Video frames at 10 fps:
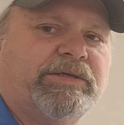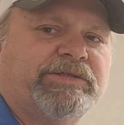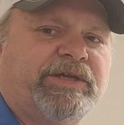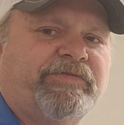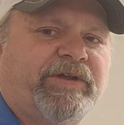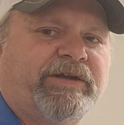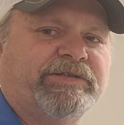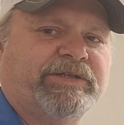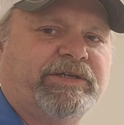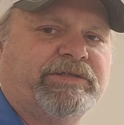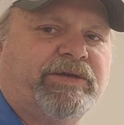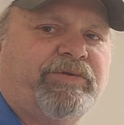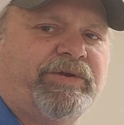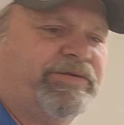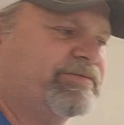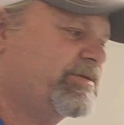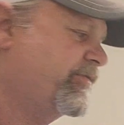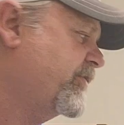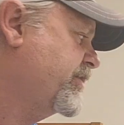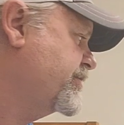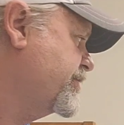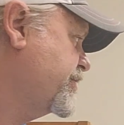Sunflower seeds. I want to get some sunflower seeds.